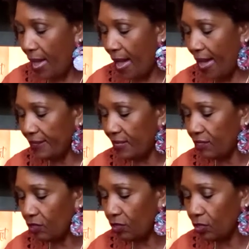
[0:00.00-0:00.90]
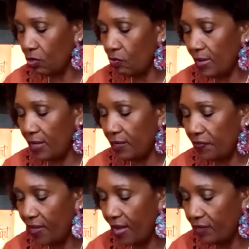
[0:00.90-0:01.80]
I didn't glue
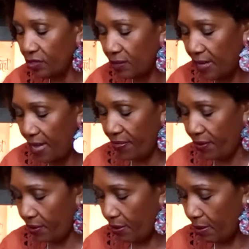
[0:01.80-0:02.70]
anything together.